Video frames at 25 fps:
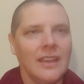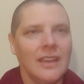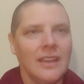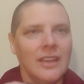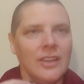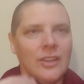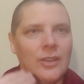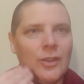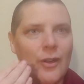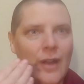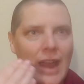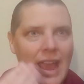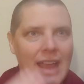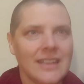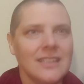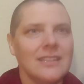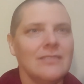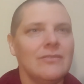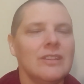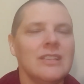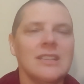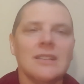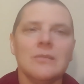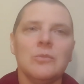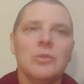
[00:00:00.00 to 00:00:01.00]
your
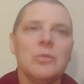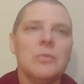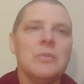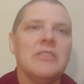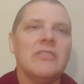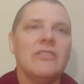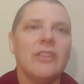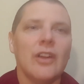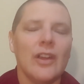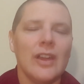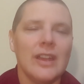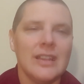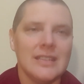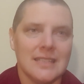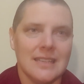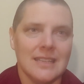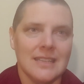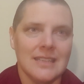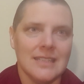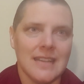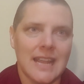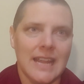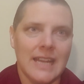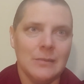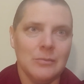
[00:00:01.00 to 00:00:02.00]
activism will be very
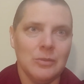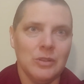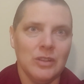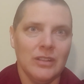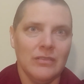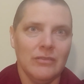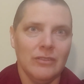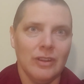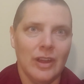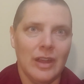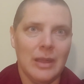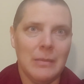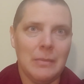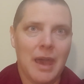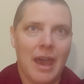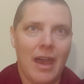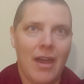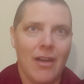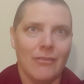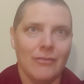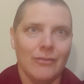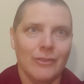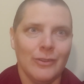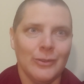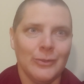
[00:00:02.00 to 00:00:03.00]
sustainable and very
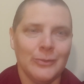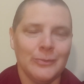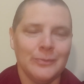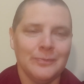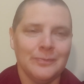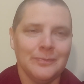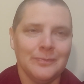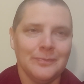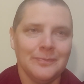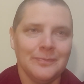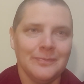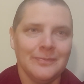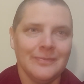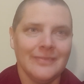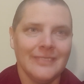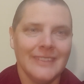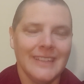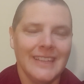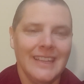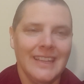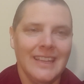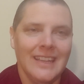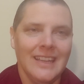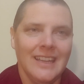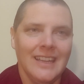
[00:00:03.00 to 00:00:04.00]
powerful.
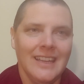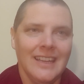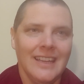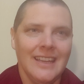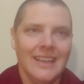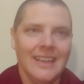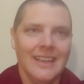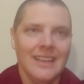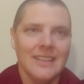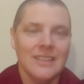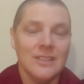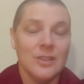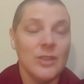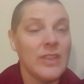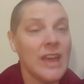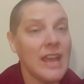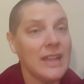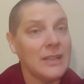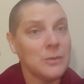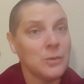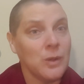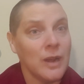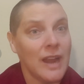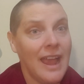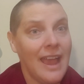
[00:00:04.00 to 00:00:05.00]
So
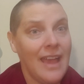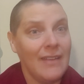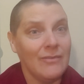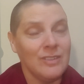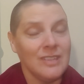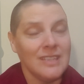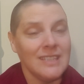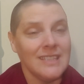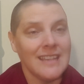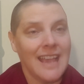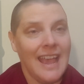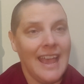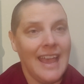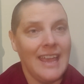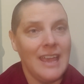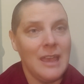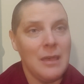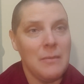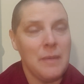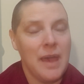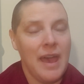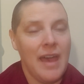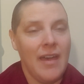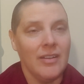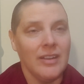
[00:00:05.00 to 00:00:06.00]
that's what I have to say
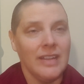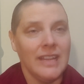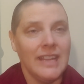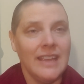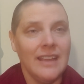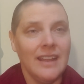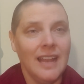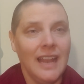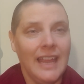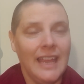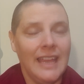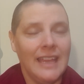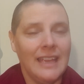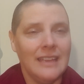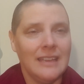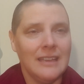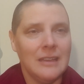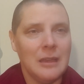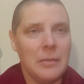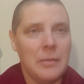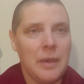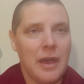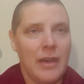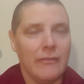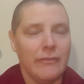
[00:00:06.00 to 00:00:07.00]
about healing,
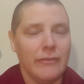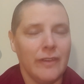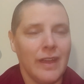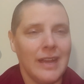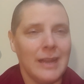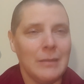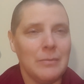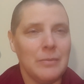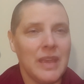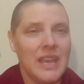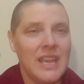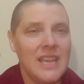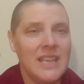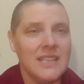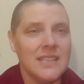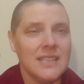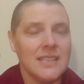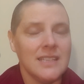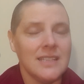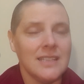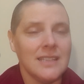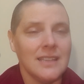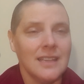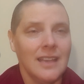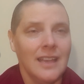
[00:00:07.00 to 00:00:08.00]
about finding
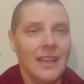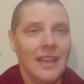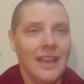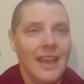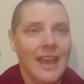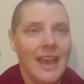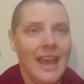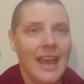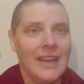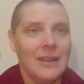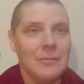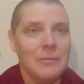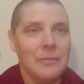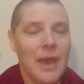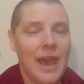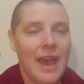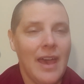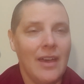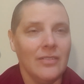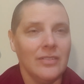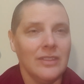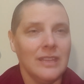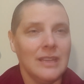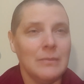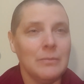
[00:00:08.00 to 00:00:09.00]
peace, and
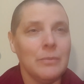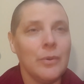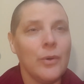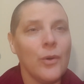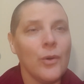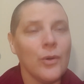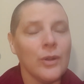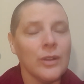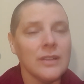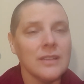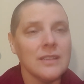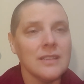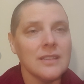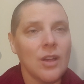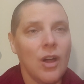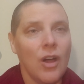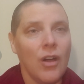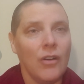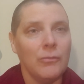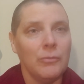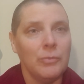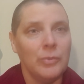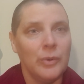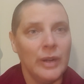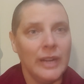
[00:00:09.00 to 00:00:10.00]
about the importance
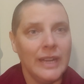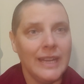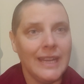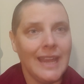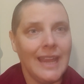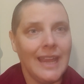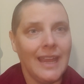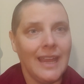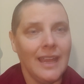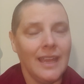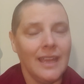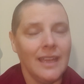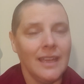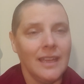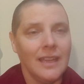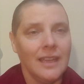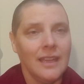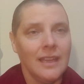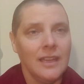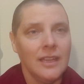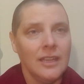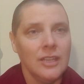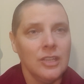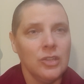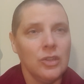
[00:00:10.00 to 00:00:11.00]
of bringing
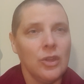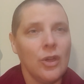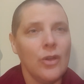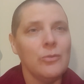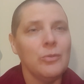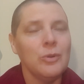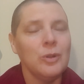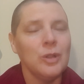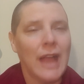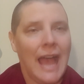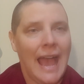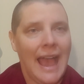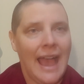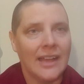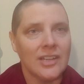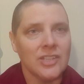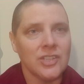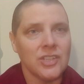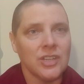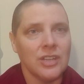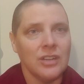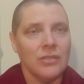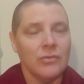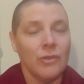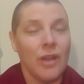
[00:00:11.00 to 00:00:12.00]
noble
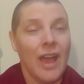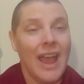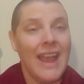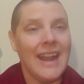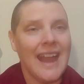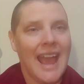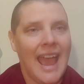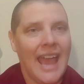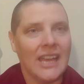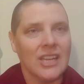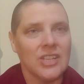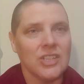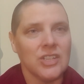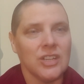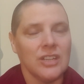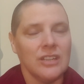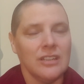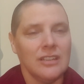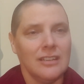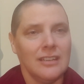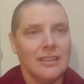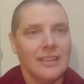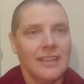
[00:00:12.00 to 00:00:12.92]
action, right action,